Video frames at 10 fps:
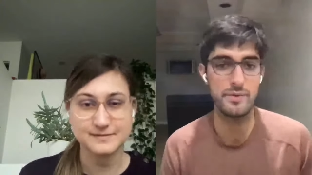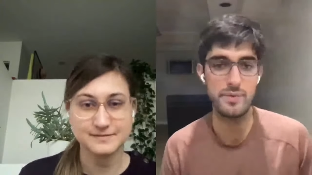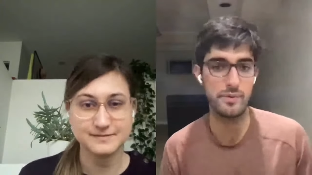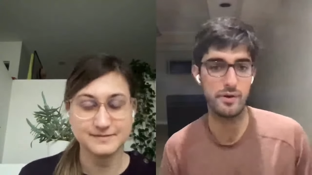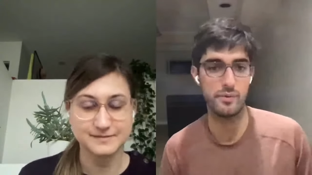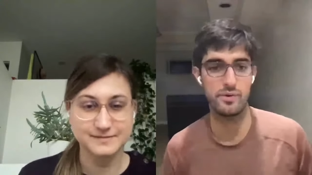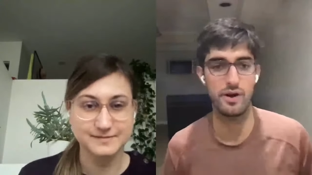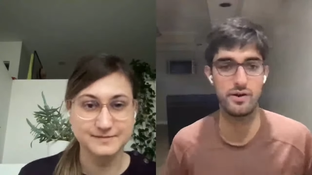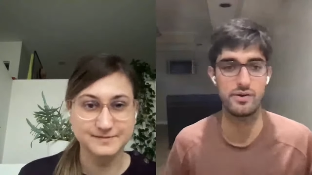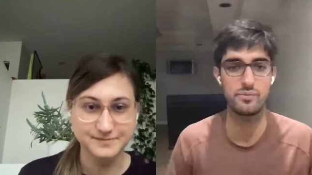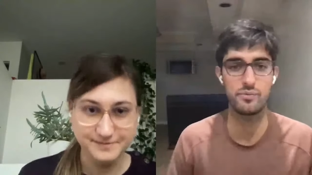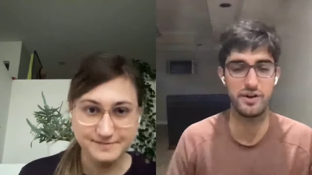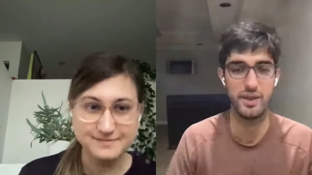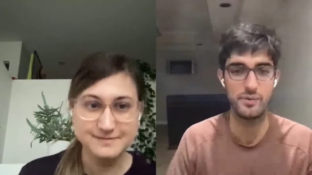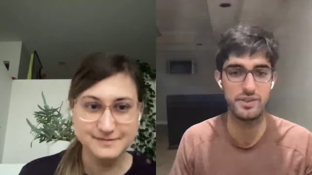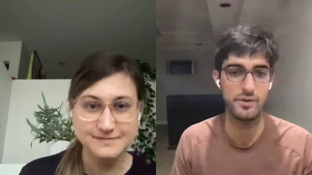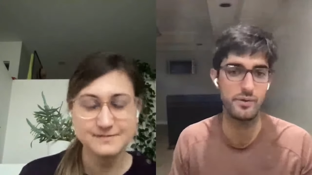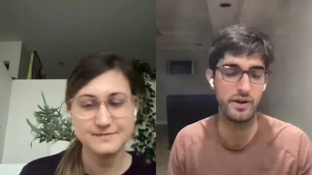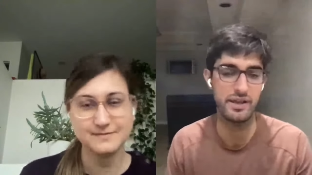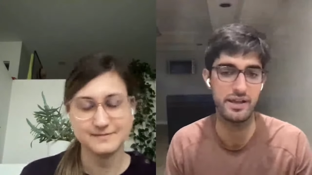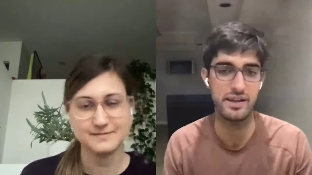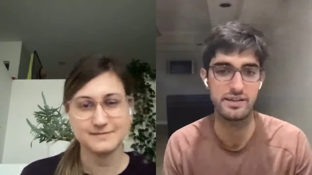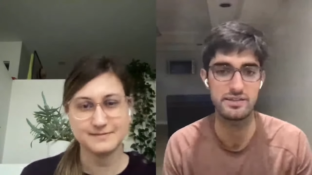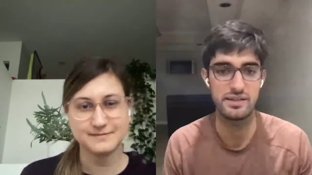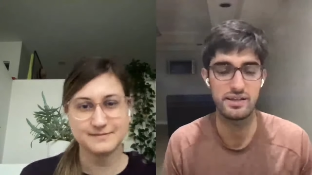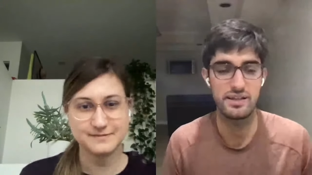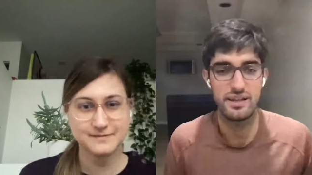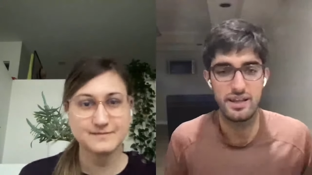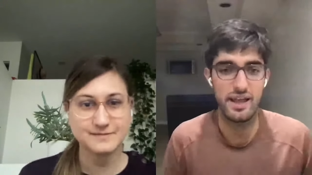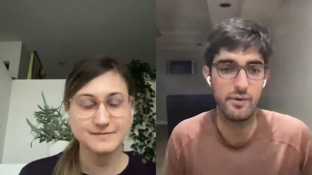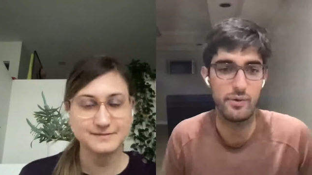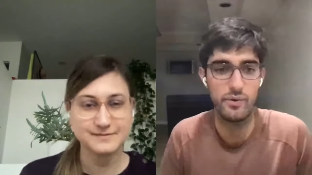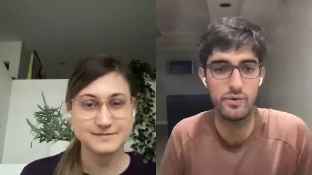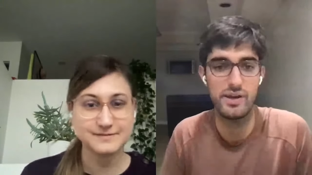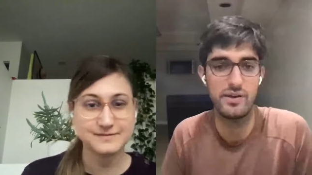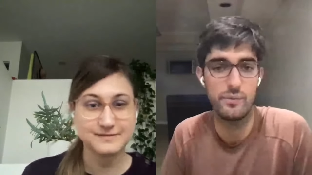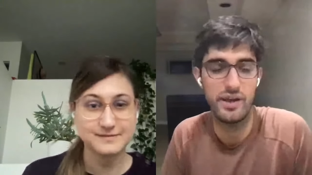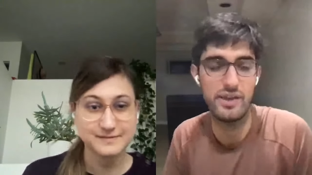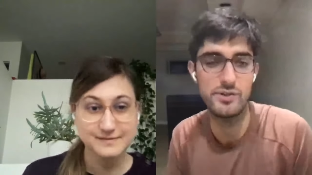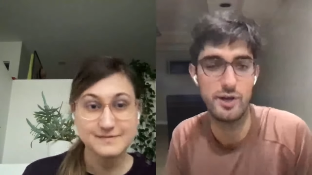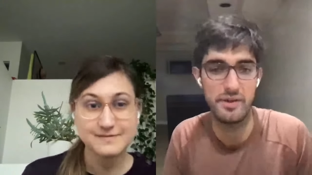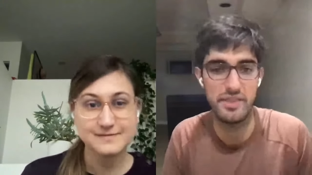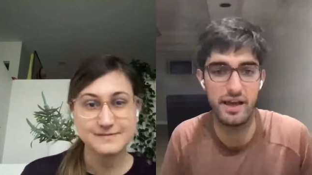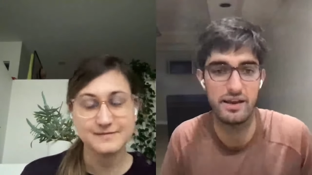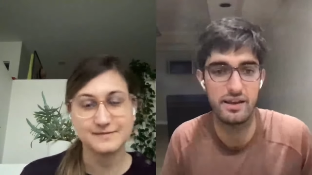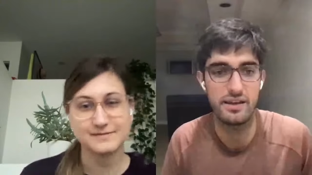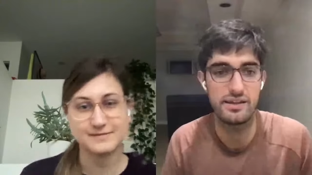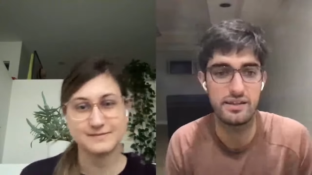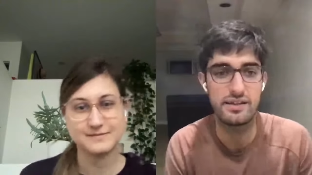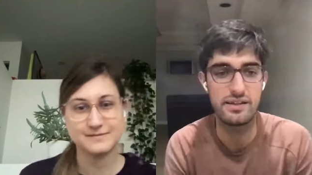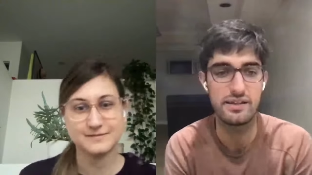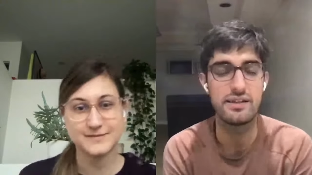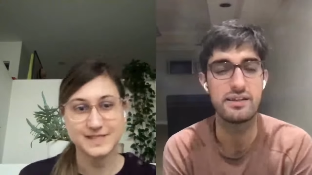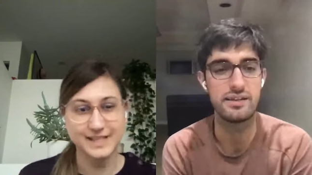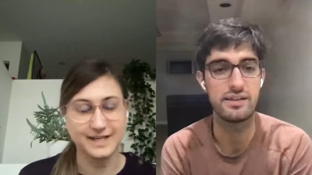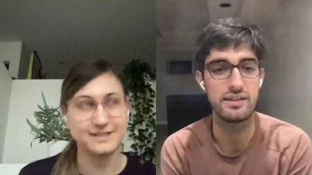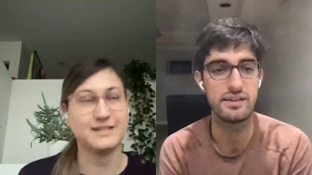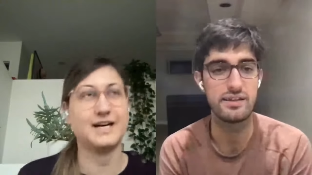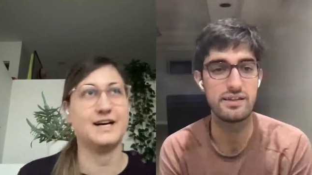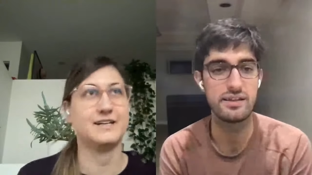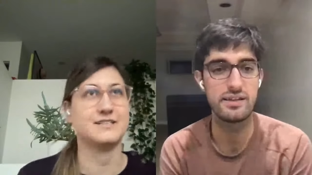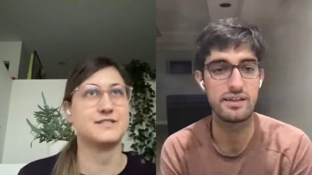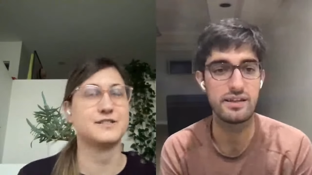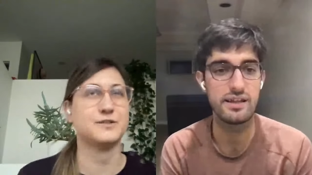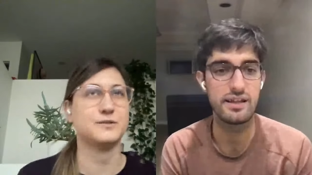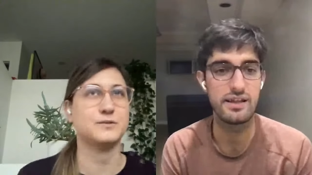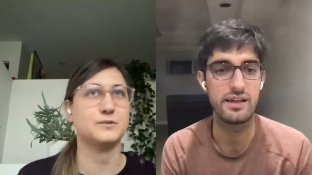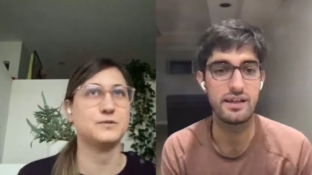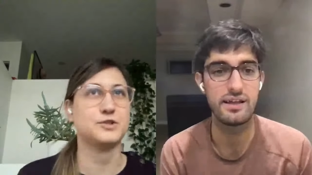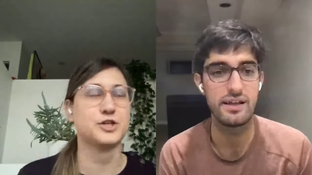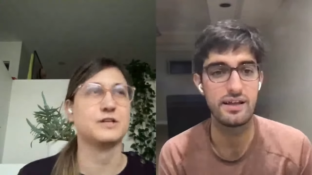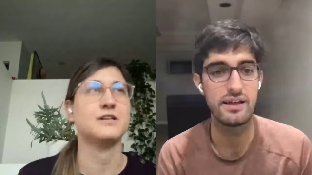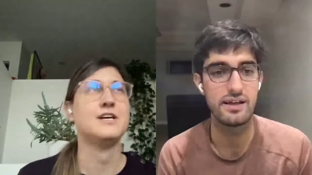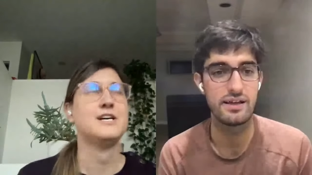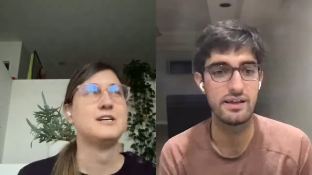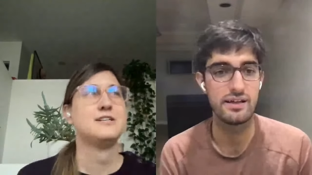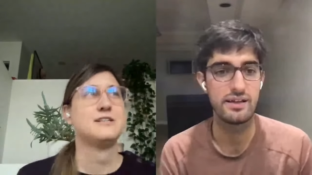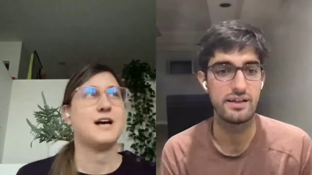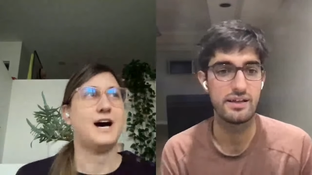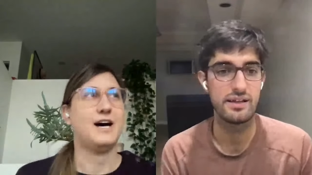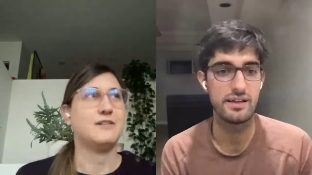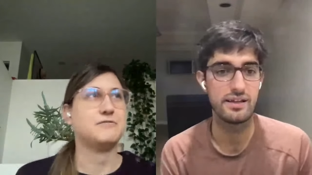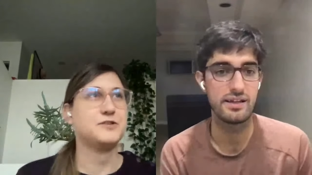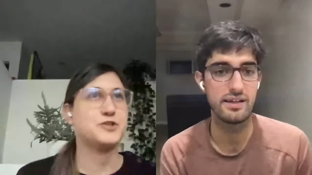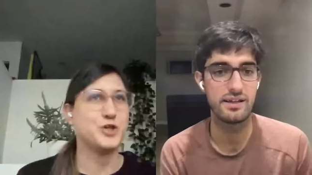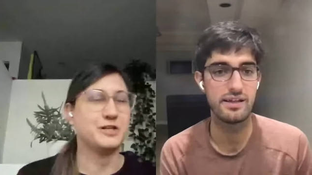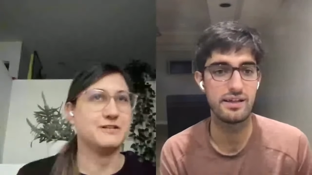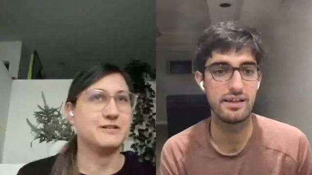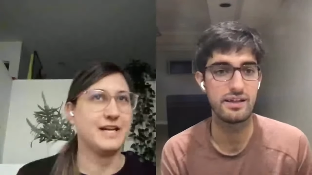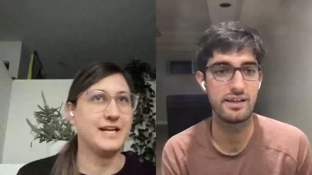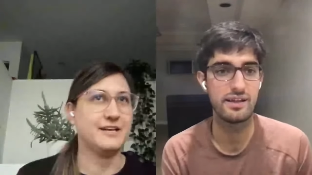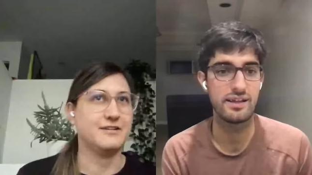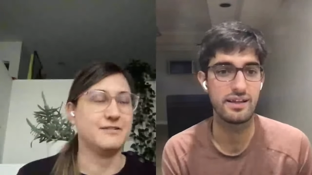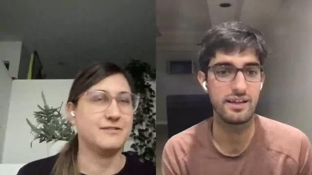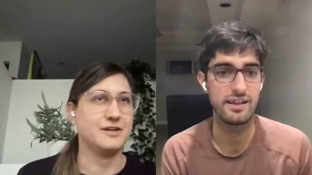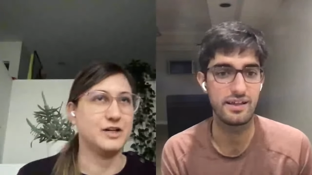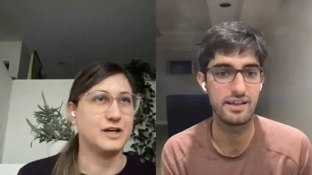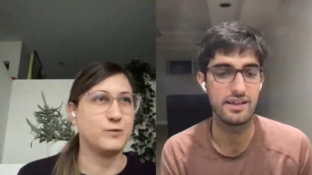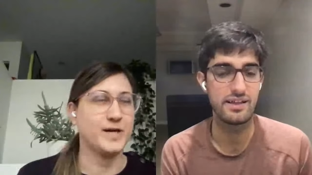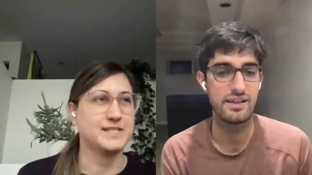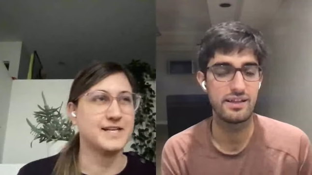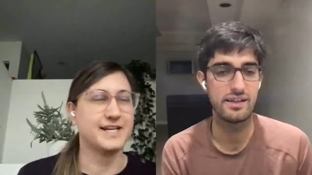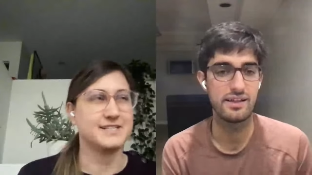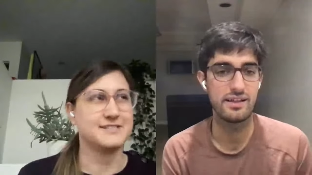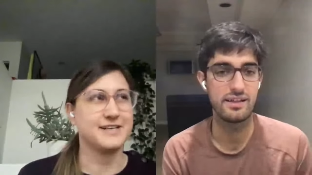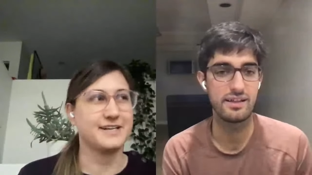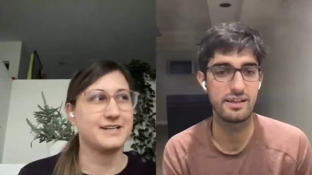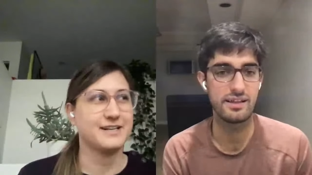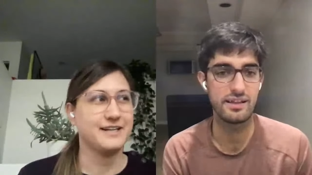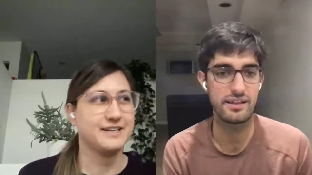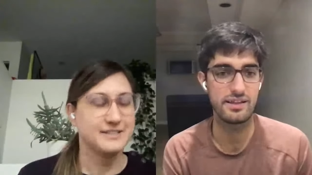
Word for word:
Speaker 1: I don't know, how many people are are working with you on it? And yeah, what what what can you share about that?
Speaker 2: Yeah. Uh, so sure. Uh, Fission, in a lot of ways, I guess, like